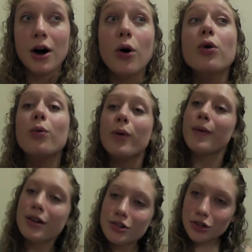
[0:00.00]
Oh, we
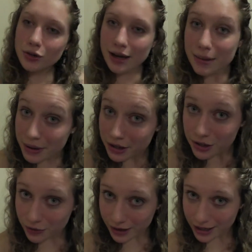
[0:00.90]
went to a
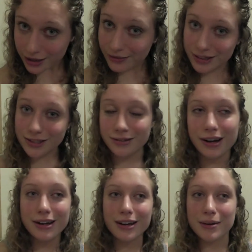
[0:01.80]
Mediterranean
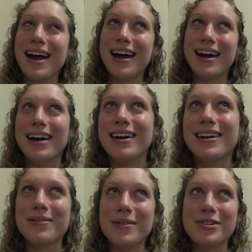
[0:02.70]
restaurant uh,
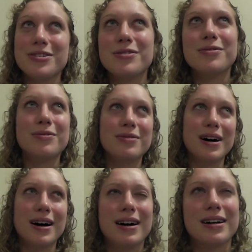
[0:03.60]
and we went to,
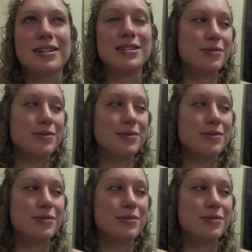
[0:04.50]
uh,